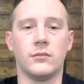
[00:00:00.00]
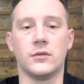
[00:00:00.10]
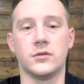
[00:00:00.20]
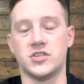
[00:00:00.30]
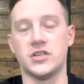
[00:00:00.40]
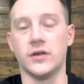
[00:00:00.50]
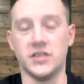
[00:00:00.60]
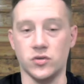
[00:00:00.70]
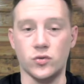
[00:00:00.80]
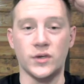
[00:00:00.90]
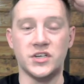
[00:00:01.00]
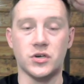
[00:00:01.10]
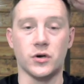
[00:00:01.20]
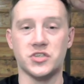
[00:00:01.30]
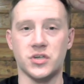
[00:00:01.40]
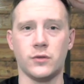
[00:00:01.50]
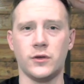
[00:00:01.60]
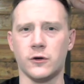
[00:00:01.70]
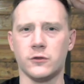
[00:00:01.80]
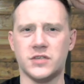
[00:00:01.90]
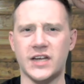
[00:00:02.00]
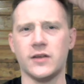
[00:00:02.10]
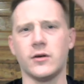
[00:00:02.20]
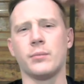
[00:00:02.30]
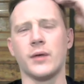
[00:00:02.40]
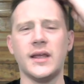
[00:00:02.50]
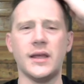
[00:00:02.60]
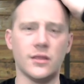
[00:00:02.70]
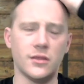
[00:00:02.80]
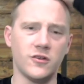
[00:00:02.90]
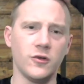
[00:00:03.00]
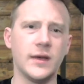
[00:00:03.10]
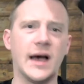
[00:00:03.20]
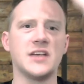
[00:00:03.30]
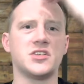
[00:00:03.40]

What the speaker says: still, he's a three-star. So you're technically bringing in two guys to